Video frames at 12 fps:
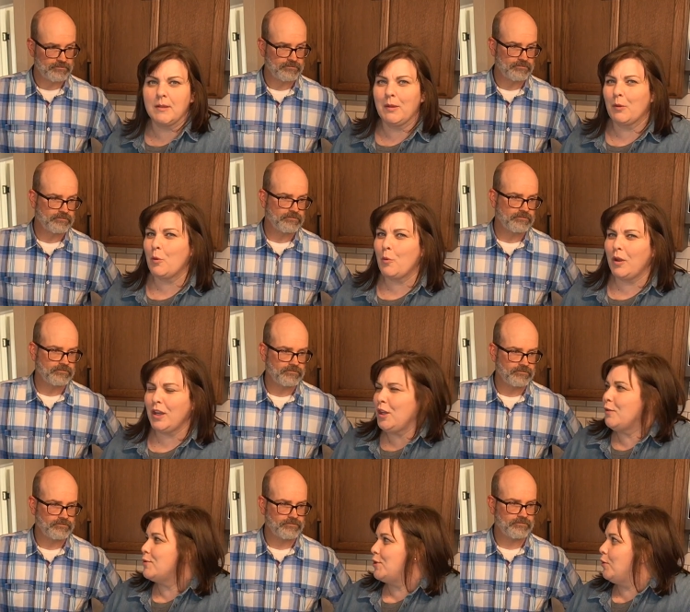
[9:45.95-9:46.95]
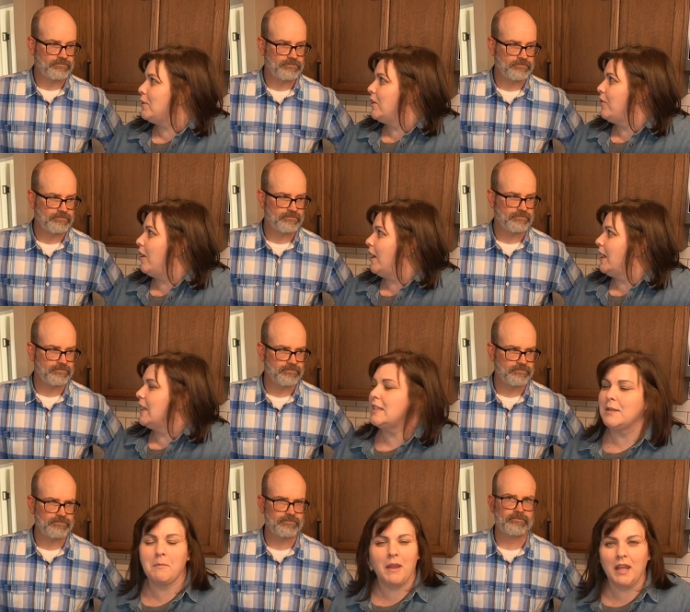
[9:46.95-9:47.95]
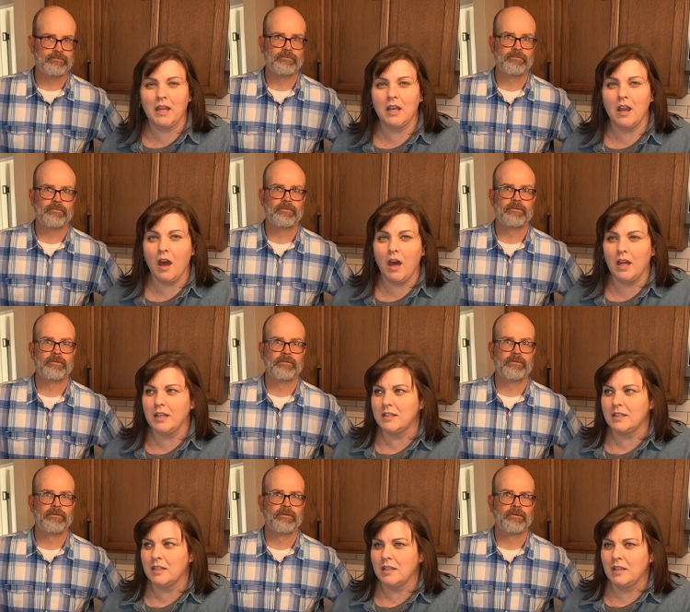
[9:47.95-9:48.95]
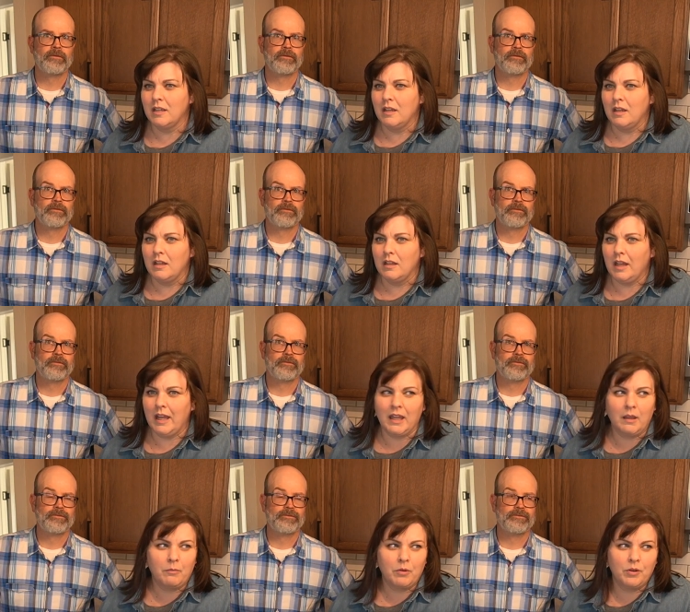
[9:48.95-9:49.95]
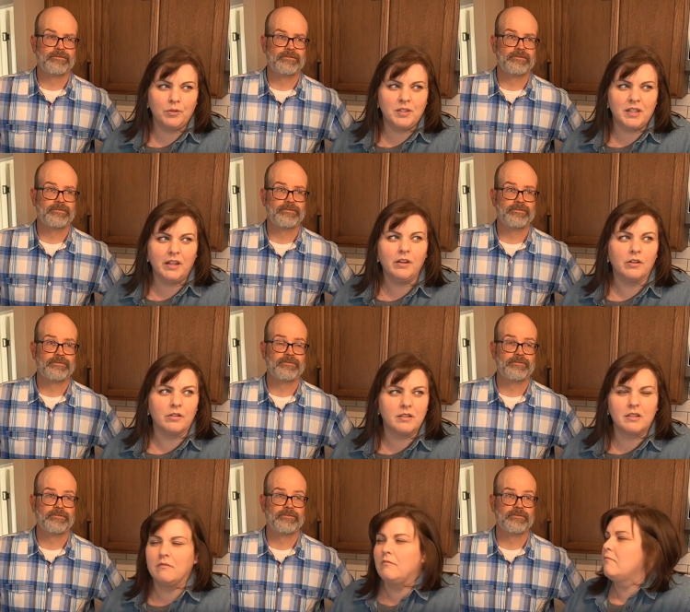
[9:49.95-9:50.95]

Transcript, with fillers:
Speaker 1: I'm like, well, what do you do to the onion to make it not, like, produce tears?